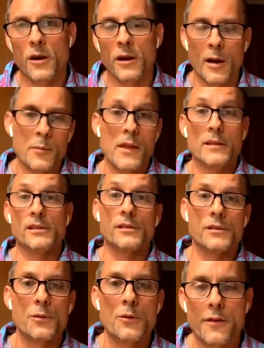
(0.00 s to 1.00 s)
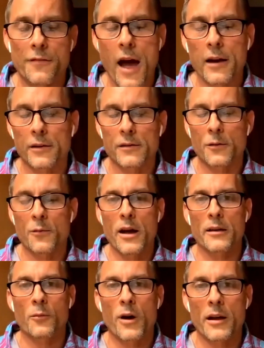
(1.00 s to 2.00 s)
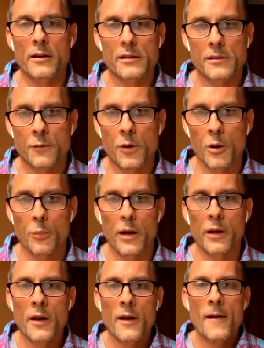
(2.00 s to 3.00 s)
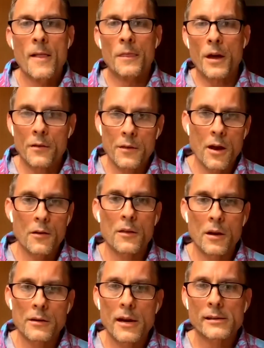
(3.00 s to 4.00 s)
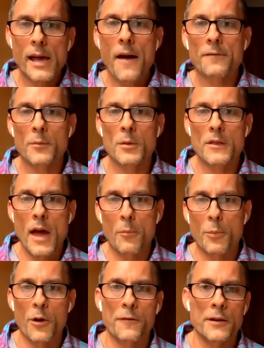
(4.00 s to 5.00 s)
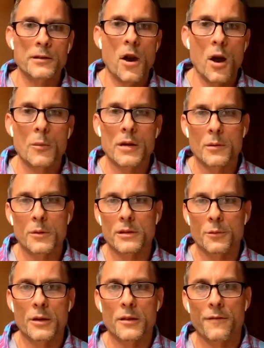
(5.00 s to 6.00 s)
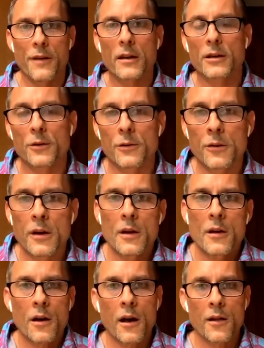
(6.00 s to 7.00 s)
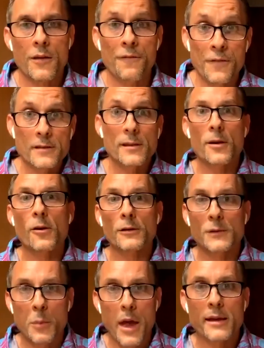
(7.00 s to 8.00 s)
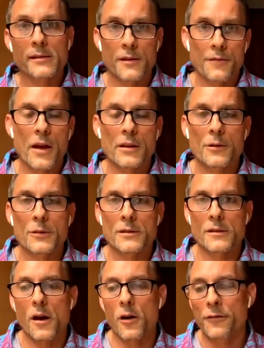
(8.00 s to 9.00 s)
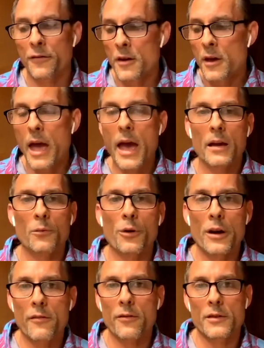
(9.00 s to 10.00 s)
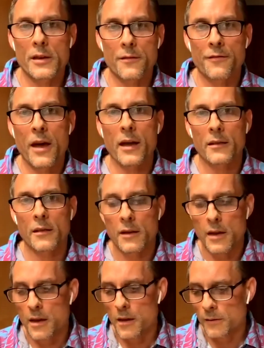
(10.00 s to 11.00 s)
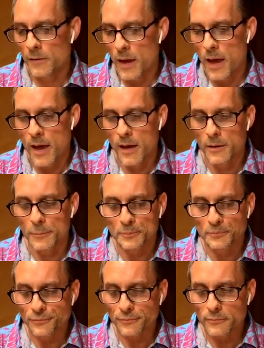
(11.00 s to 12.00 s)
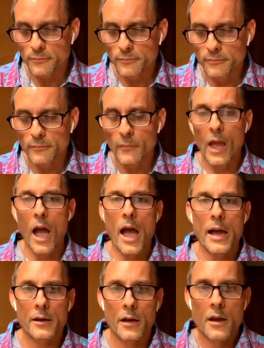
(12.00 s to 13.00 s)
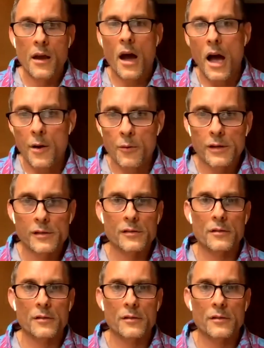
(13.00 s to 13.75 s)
I mean, that's just two of the factors on why it needs to work. But there does have to be that perfect harmony between the venue, the physical space, the venue itself, and whatever the event is. And I was